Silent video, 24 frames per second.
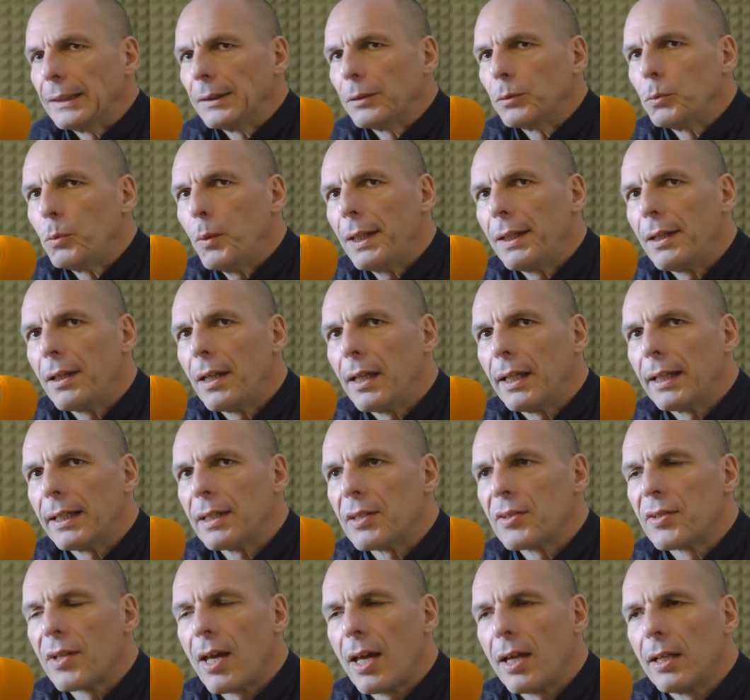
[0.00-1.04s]
When I
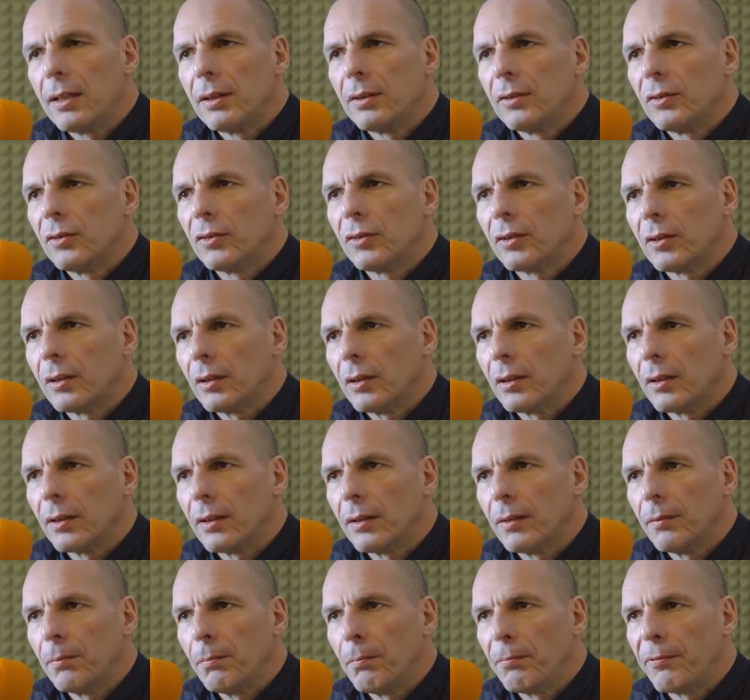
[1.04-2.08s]
resigned
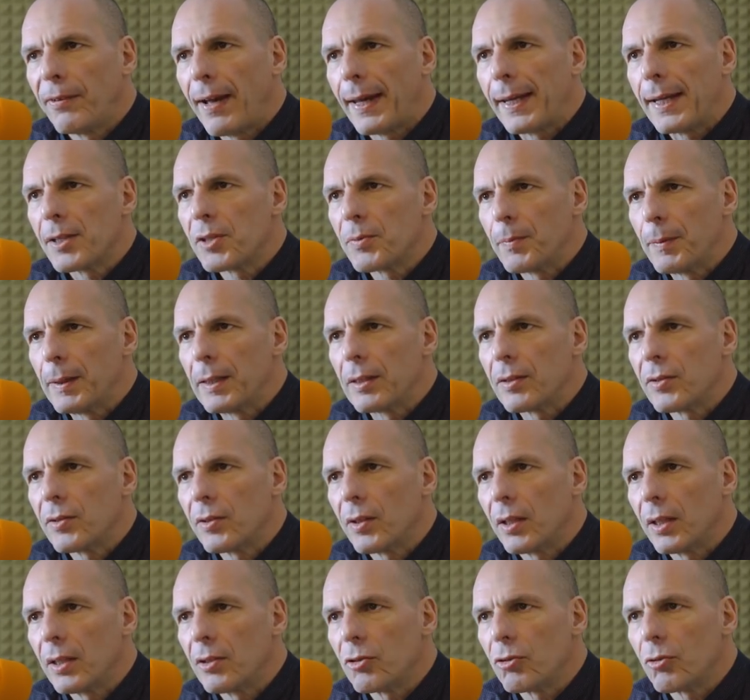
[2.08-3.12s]
the finance
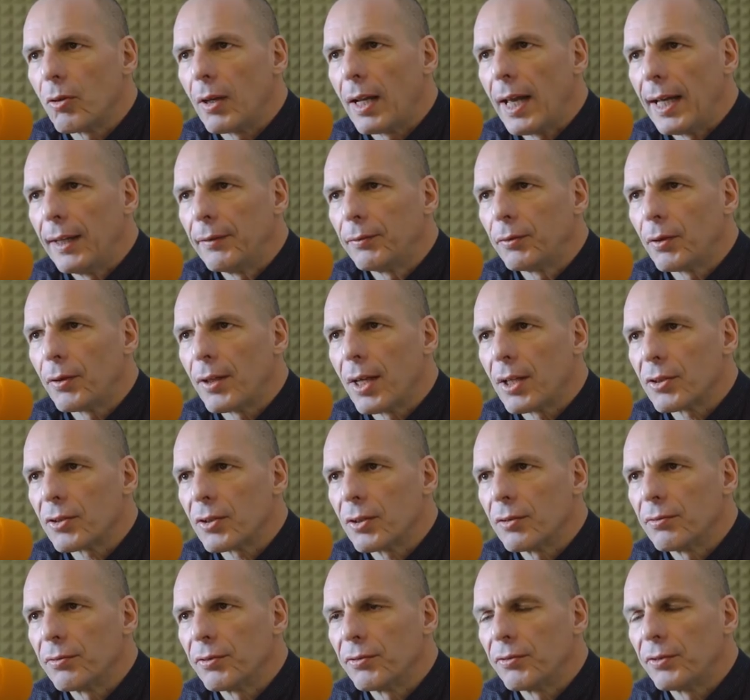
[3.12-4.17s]
ministry in July of
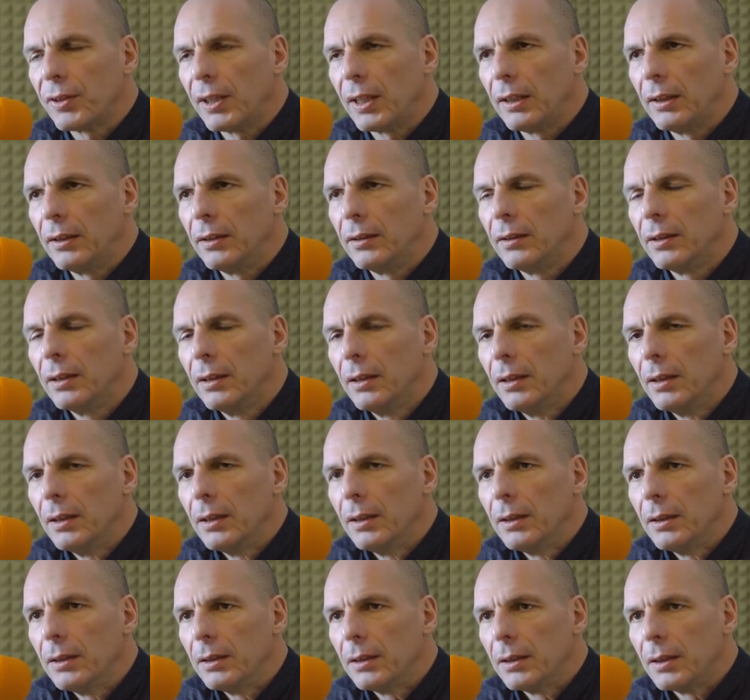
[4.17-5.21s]
2015,
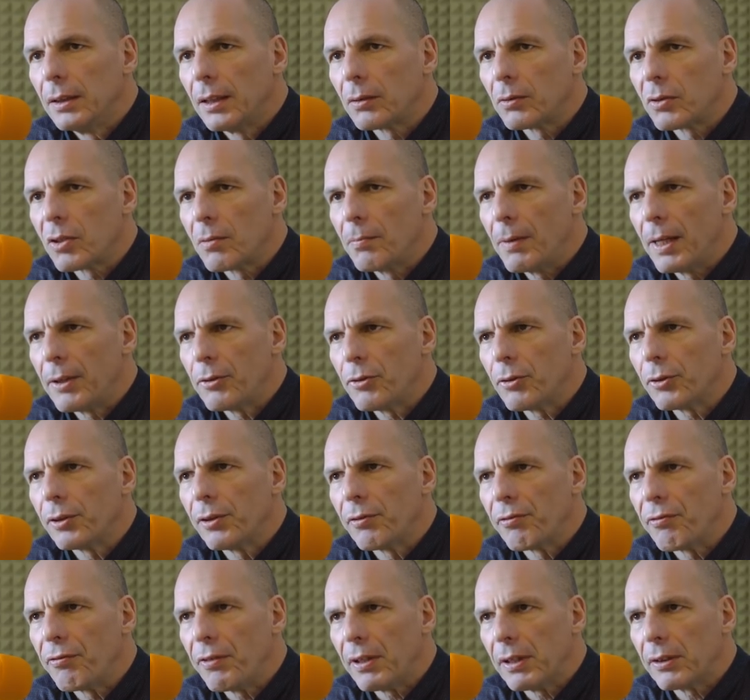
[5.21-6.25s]
that was a major
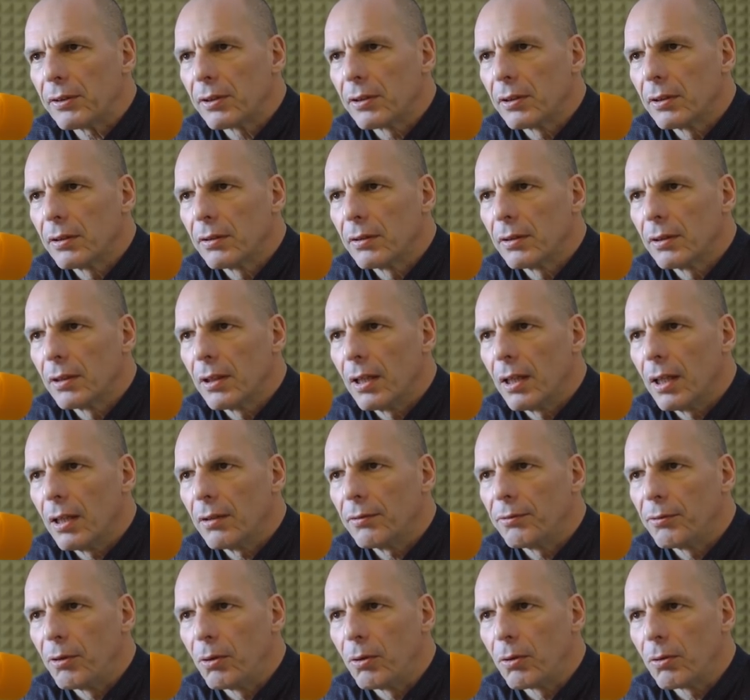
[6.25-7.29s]
defeat
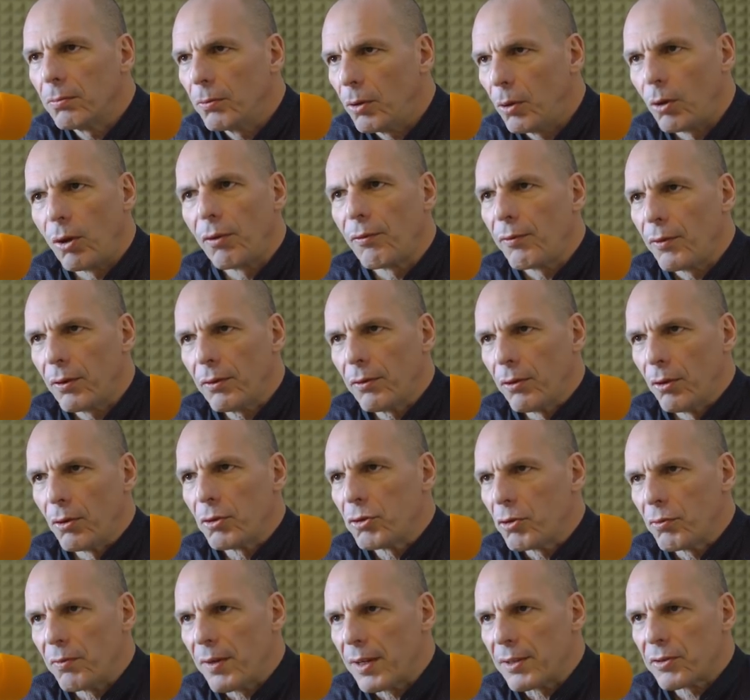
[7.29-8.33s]
for all of
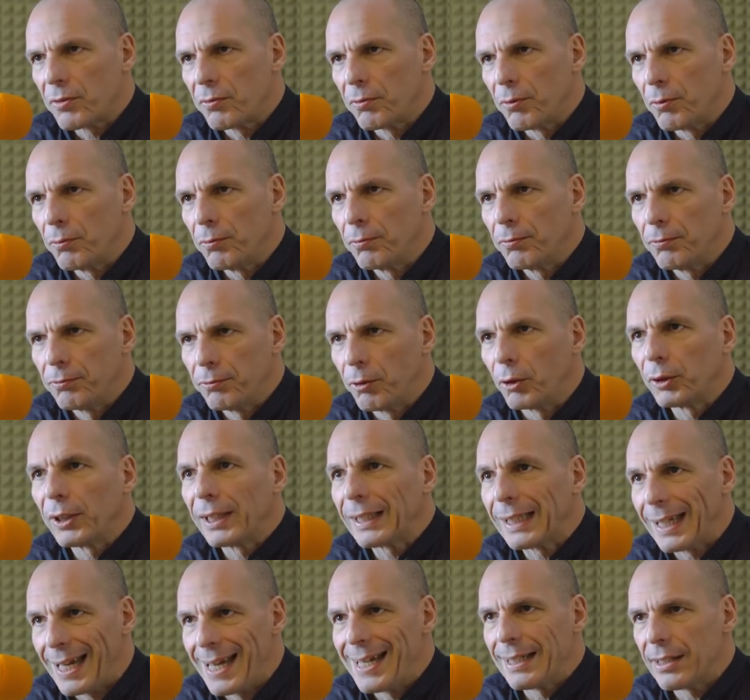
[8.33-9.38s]
those of us who fought
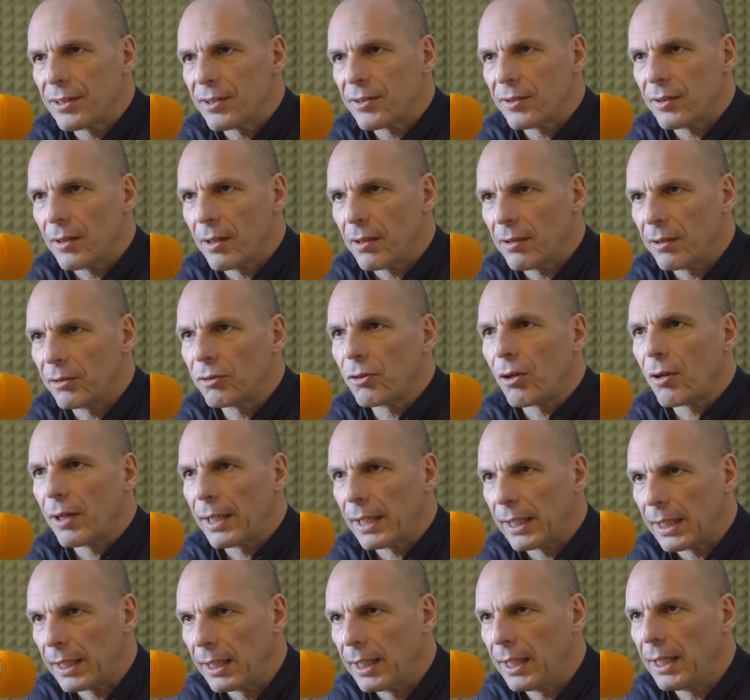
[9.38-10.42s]
against the
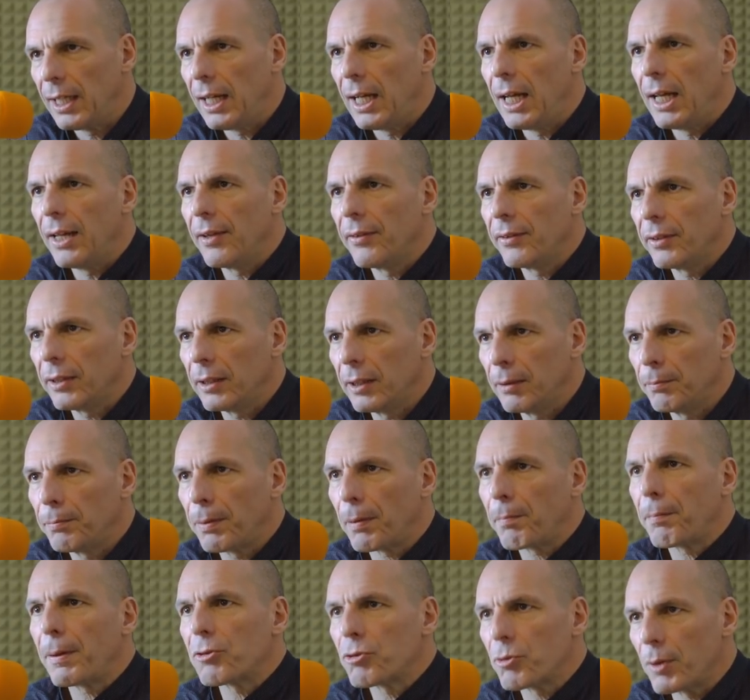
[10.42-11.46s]
Troika and the
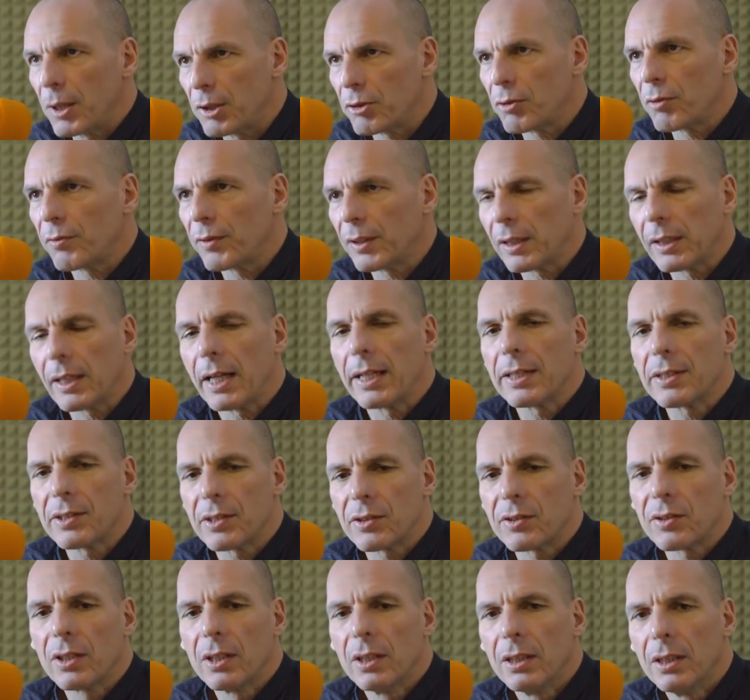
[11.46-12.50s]
perpetuation of the
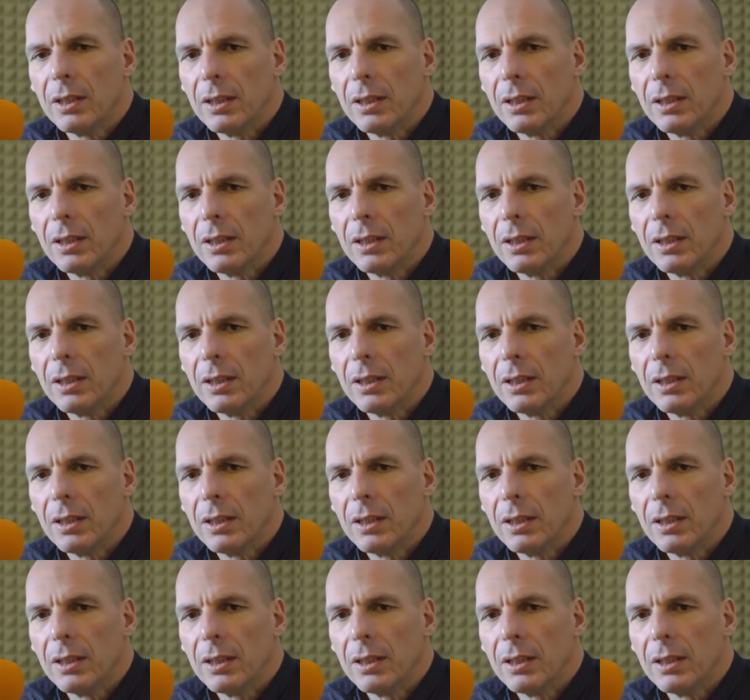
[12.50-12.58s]
crisis.